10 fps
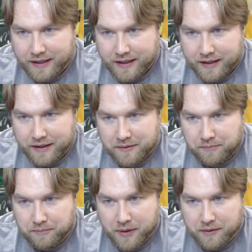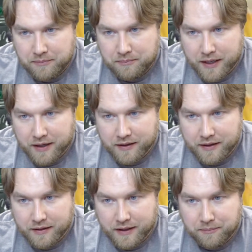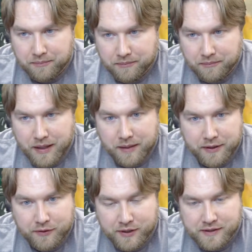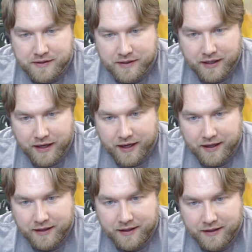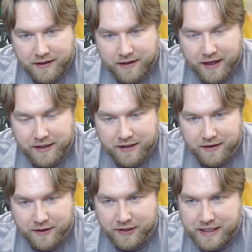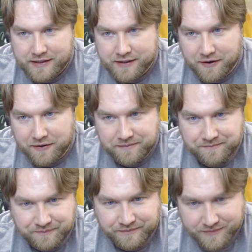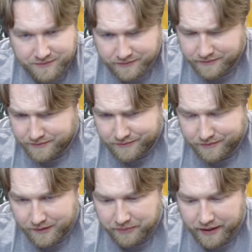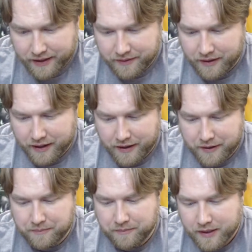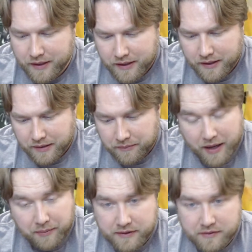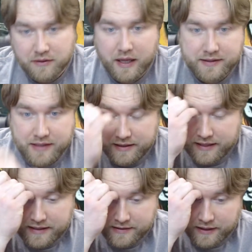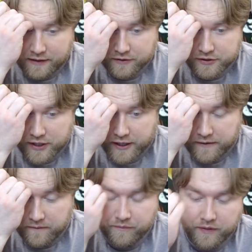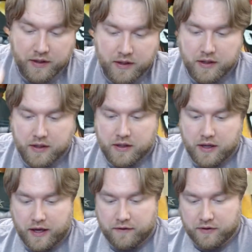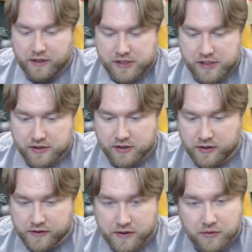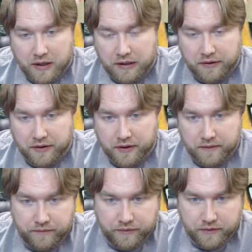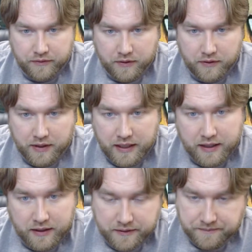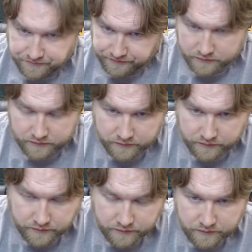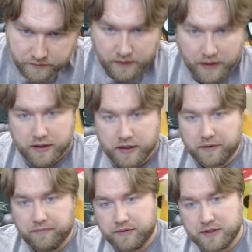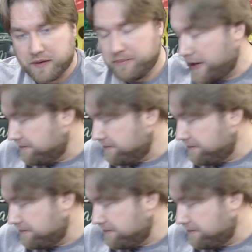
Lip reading: It probably barely, like maybe towards the end of the green zone. But yeah, but like I said, tasty for sure. If you like cheese curls and you a little kick, you know, these aren't bad.